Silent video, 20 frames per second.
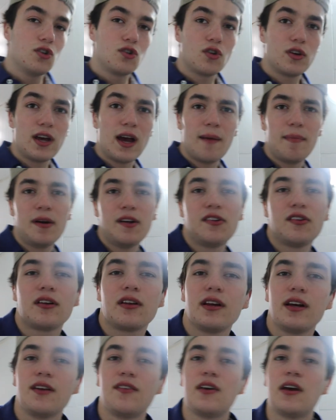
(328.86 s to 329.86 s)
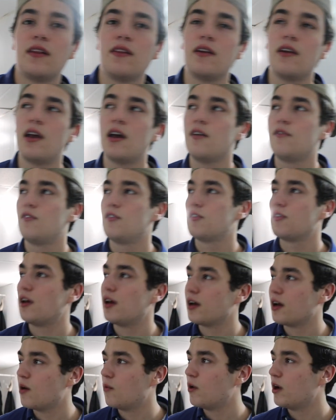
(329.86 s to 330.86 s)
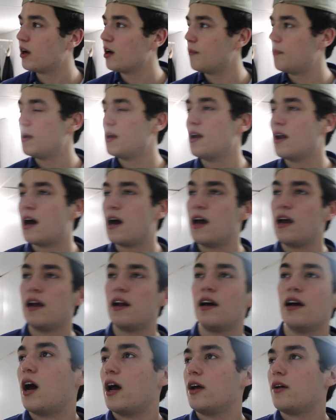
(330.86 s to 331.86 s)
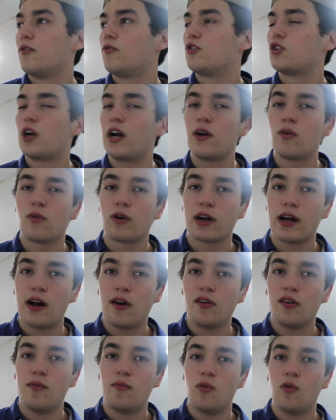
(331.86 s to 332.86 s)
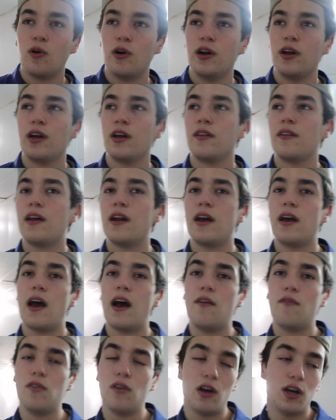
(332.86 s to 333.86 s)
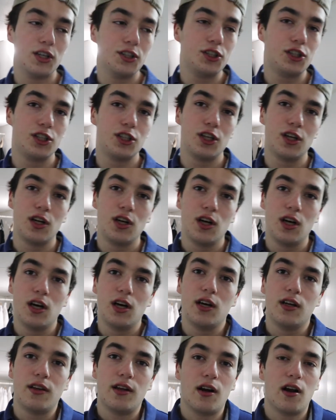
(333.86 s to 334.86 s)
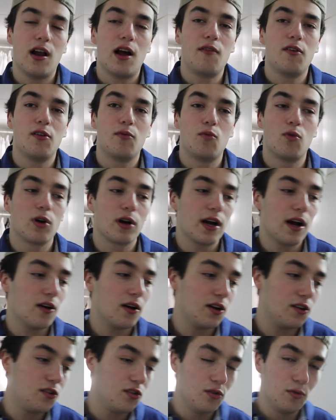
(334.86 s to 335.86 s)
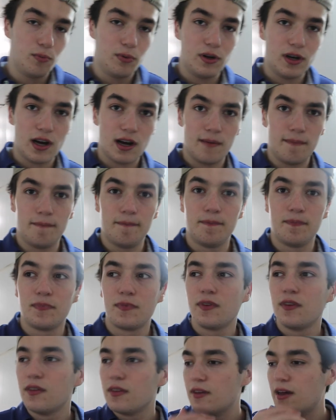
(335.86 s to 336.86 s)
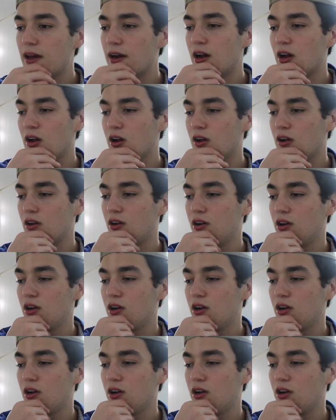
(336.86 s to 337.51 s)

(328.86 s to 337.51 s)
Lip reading: So yeah, basically a day in the life is like, I wake up at 9, I try to work out in the morning, then I have lunch, then I'll have a workout at 2 p.m., then I'll